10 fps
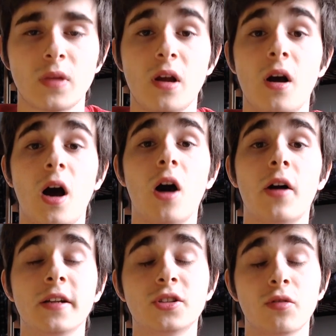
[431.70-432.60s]
Alright,
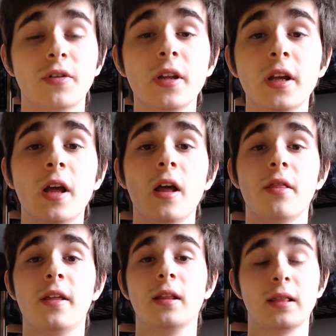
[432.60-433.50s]
so really, the
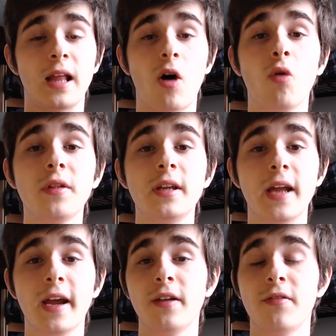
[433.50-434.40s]
only
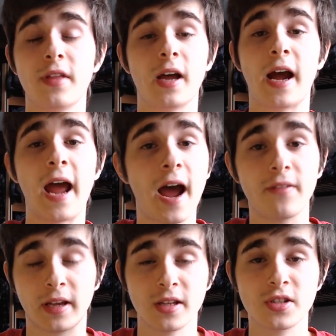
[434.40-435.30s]
negative thing I have
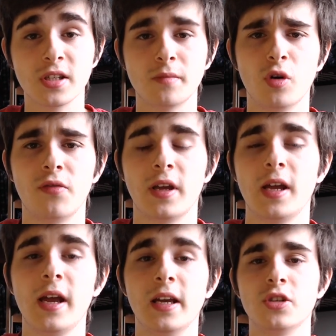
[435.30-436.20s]
against this movie
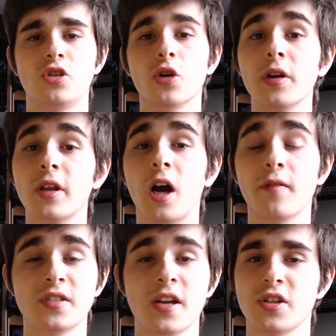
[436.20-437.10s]
is during the
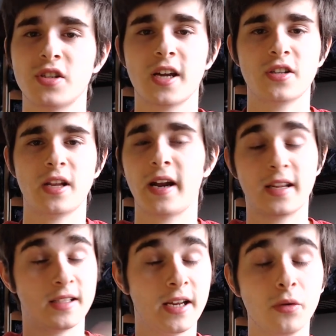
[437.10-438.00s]
conversation section that I
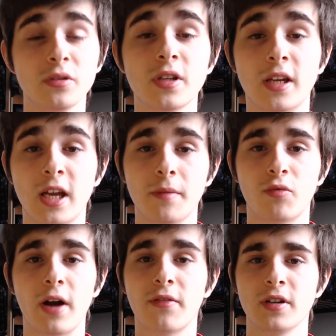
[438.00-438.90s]
continuously keep
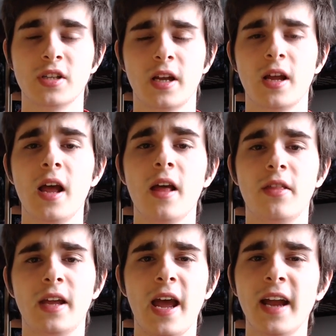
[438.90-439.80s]
referencing. The
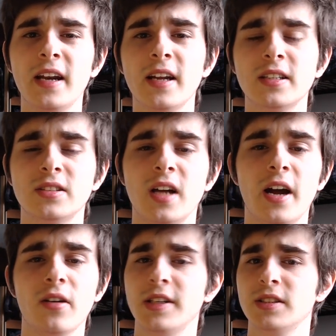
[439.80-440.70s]
editing style
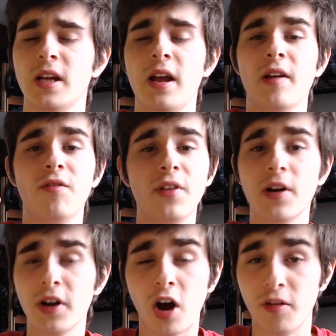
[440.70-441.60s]
is very
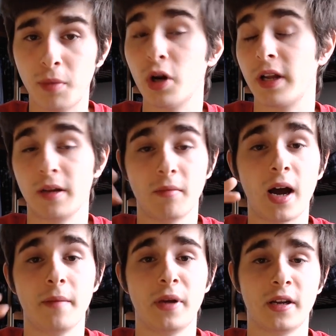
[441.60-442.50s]
off-putting, in my
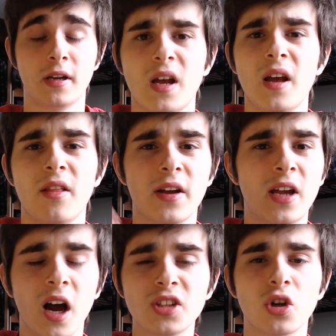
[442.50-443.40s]
opinion. The
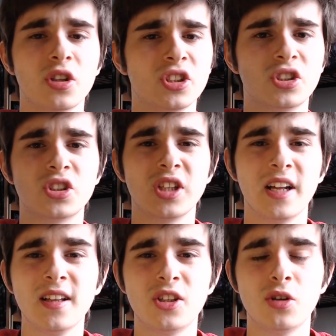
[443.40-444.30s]
cuts are just slightly
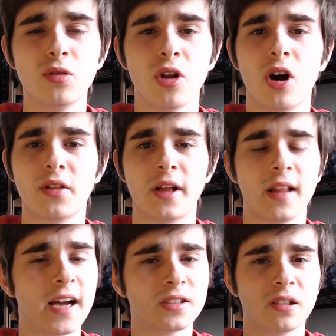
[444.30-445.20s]
too long, they
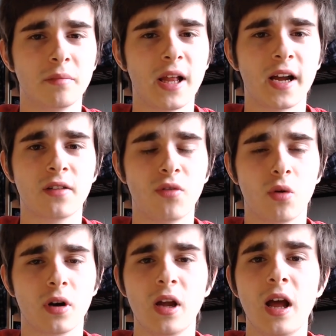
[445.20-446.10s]
last in black for
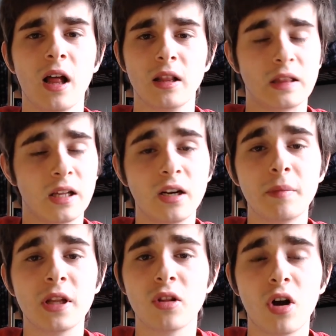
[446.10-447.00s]
a little bit
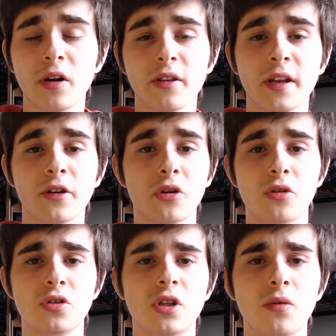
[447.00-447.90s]
longer than you're used
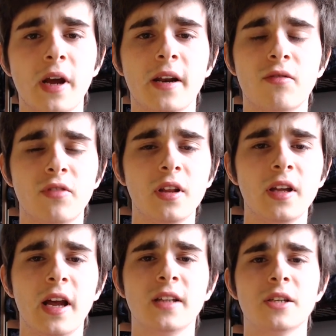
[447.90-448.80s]
to, and it really
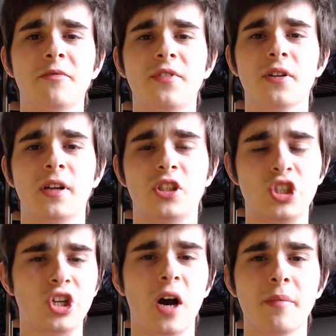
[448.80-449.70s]
ends up feeling
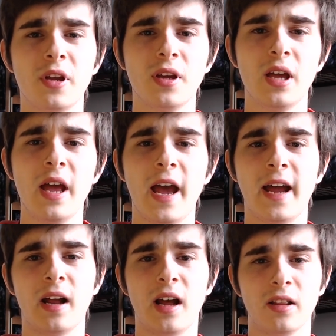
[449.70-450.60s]
choppy and
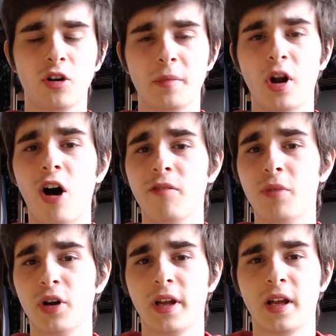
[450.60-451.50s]
a little bit
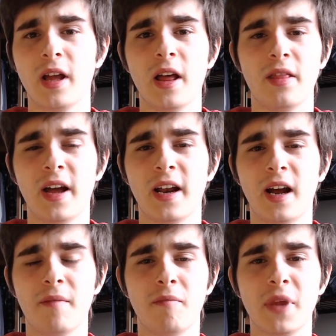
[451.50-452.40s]
off-putting that
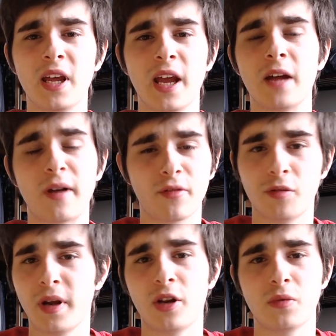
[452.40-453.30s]
me and my roommate,
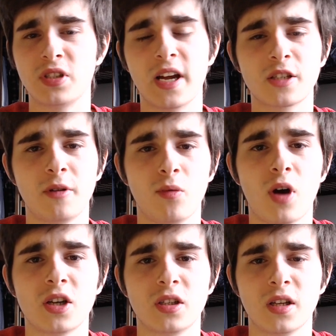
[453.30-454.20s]
who was next to me
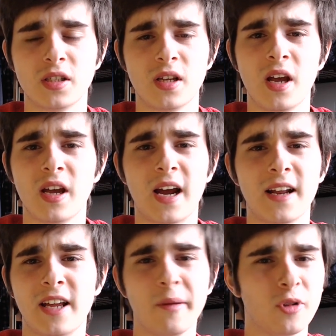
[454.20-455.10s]
watching this, kind of
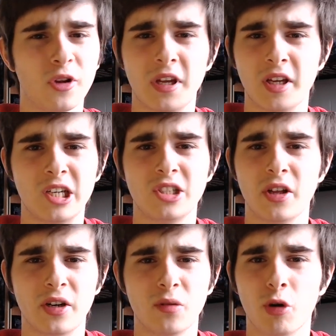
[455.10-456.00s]
kept looking at each other
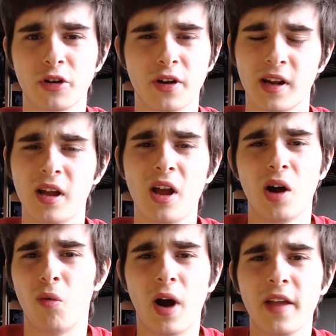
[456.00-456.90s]
and wondering
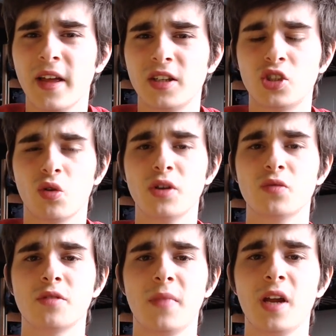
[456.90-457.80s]
why that choice was
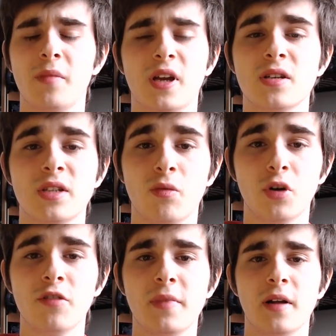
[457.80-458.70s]
made, because it would have
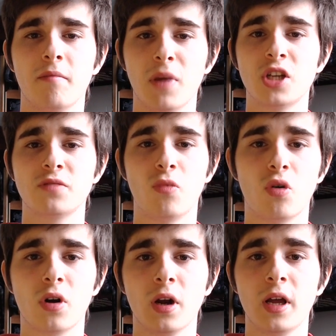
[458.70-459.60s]
been a much more
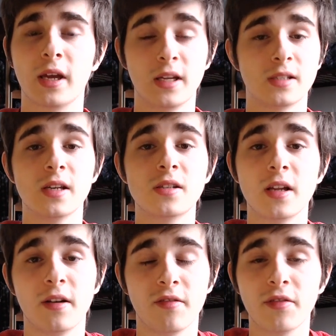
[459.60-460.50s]
consistent and
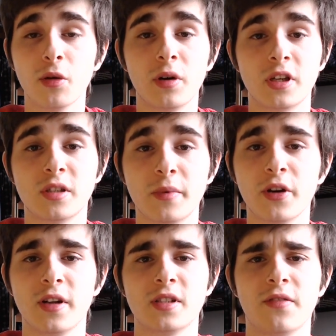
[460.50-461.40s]
fluid
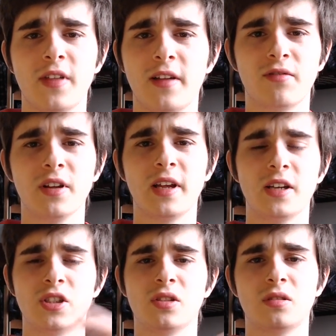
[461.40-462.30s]
experience if they really had
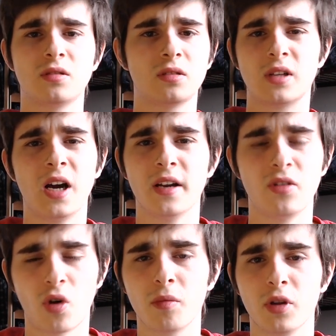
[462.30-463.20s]
just cut
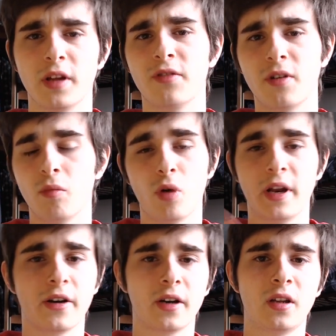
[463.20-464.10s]
normally from one
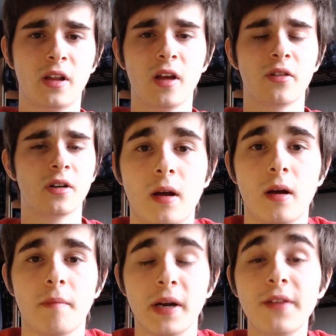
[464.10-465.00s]
area to the other.
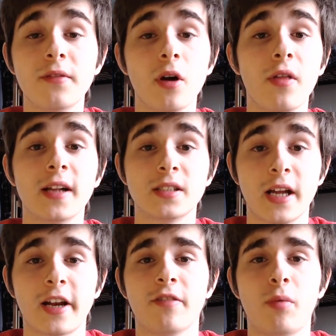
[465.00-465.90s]
But even though that's a
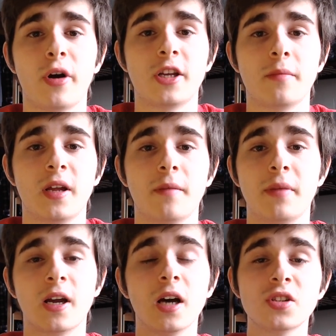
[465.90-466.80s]
negative point to me,
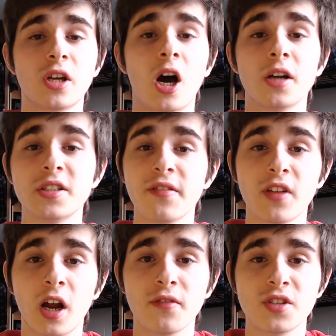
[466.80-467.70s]
because the content of the
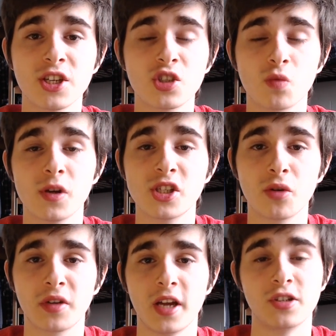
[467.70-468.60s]
conversations was so
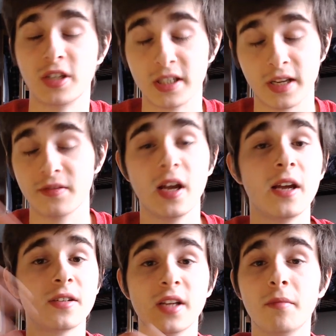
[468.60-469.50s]
engaging, as I've
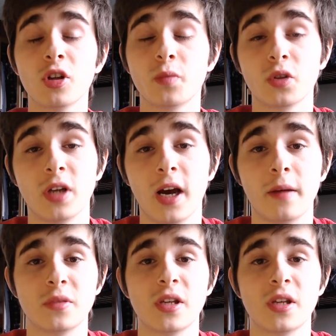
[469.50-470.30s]
said multiple times,